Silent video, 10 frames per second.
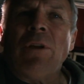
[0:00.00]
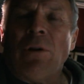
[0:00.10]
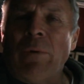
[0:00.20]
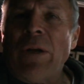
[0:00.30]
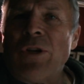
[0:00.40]

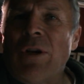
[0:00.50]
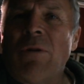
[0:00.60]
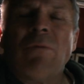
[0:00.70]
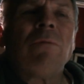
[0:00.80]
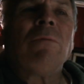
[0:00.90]
gear
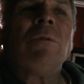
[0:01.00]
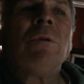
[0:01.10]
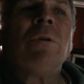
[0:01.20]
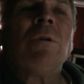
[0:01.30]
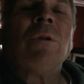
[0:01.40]
ratio
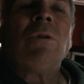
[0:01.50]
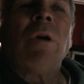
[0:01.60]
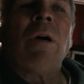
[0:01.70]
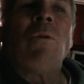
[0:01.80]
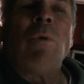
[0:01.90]

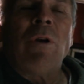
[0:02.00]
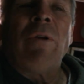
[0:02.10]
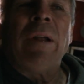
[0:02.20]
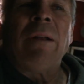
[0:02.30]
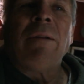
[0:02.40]
rear
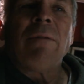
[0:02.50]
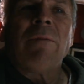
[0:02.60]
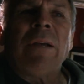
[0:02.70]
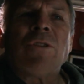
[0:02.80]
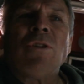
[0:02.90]
end
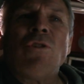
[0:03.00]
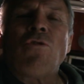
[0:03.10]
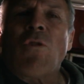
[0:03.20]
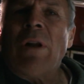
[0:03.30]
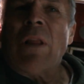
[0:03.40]
has a
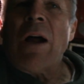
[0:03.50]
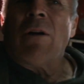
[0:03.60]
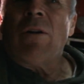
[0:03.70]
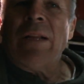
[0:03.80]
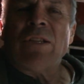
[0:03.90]
Detroit
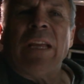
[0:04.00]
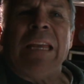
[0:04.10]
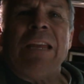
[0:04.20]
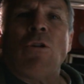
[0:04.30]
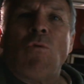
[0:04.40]
locker. That's a
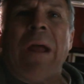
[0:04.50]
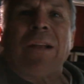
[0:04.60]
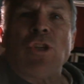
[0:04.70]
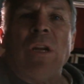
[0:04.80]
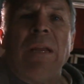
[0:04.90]
gear
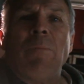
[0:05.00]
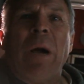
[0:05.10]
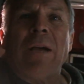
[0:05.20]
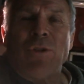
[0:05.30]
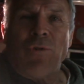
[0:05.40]
ratcheting
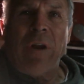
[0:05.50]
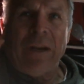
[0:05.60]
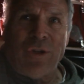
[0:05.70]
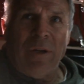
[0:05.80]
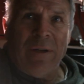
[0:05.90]

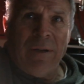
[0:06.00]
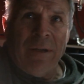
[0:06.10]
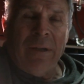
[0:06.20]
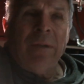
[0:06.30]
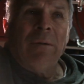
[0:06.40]
positraction.
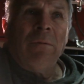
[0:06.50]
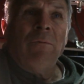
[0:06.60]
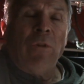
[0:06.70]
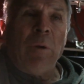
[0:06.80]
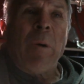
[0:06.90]

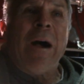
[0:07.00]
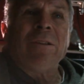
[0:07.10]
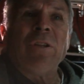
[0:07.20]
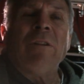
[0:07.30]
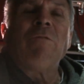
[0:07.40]
Very
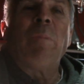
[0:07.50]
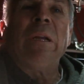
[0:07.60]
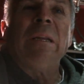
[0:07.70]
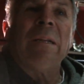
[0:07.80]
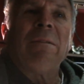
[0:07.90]
positive,
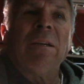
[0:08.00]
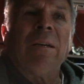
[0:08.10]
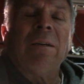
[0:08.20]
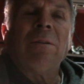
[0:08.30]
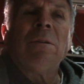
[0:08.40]
but
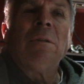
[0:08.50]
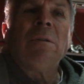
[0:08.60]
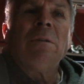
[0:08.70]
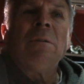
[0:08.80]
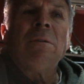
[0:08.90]

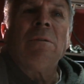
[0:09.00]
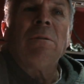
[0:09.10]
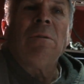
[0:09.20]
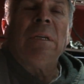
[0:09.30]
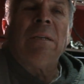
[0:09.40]

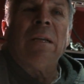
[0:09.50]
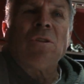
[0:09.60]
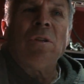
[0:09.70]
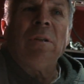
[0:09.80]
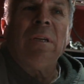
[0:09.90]
it
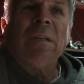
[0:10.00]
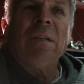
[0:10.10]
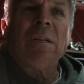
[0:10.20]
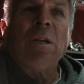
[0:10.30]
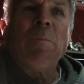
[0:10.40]
doesn't.
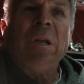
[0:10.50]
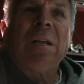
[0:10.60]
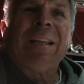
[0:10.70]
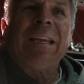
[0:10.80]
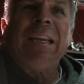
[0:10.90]
It can be
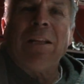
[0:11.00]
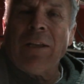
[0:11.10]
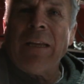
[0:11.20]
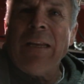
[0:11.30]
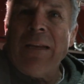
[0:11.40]

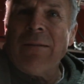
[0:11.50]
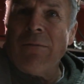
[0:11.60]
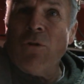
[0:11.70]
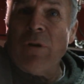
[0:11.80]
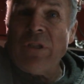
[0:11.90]
clickety
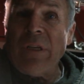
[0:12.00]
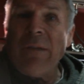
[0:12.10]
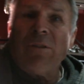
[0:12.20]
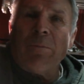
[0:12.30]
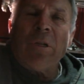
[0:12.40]
noisy
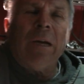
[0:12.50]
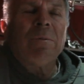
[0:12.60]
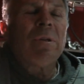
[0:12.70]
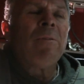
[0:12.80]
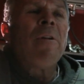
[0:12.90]

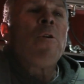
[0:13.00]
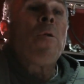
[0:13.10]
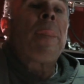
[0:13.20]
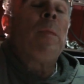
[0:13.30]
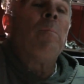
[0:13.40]
sometimes,
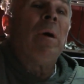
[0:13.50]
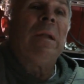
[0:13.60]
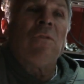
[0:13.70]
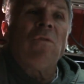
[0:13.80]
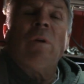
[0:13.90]
but
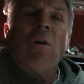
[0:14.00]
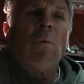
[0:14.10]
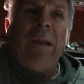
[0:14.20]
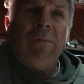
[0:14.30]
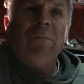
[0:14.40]
it's a
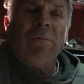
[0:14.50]
great